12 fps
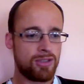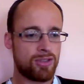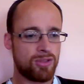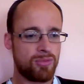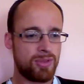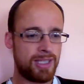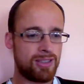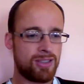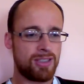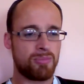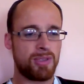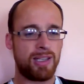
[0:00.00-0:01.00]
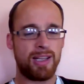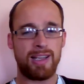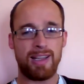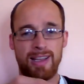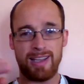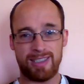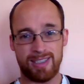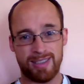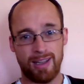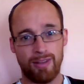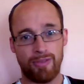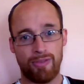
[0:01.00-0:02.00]
So nationalism
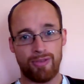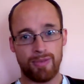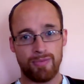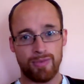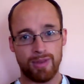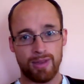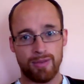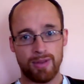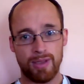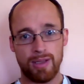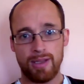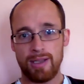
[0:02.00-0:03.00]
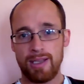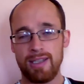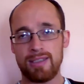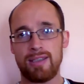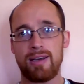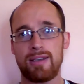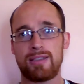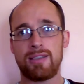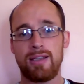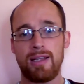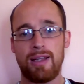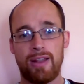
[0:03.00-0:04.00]
itself is not
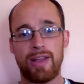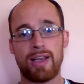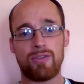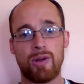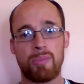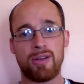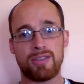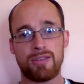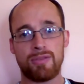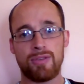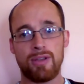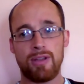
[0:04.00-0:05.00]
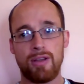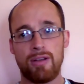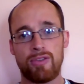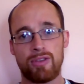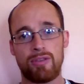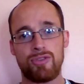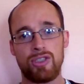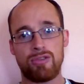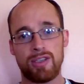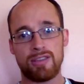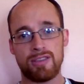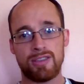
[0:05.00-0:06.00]
a negative or positive for the refugee
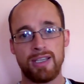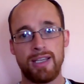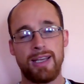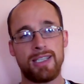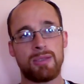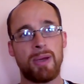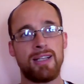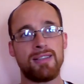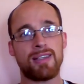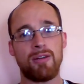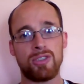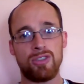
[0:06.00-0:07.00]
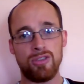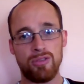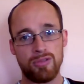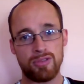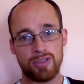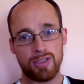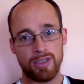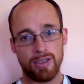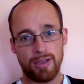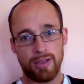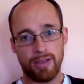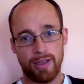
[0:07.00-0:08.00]
crisis. It depends how it's used
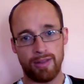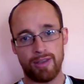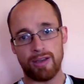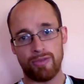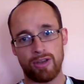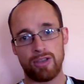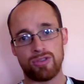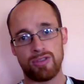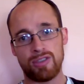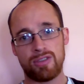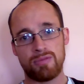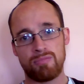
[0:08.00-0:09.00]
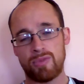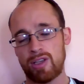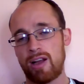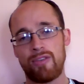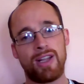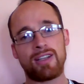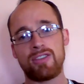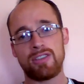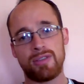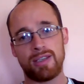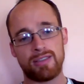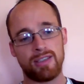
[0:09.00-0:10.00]
in the different countries, the kind of
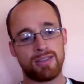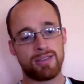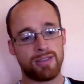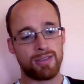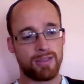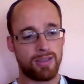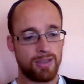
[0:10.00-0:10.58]
nationalism that exists.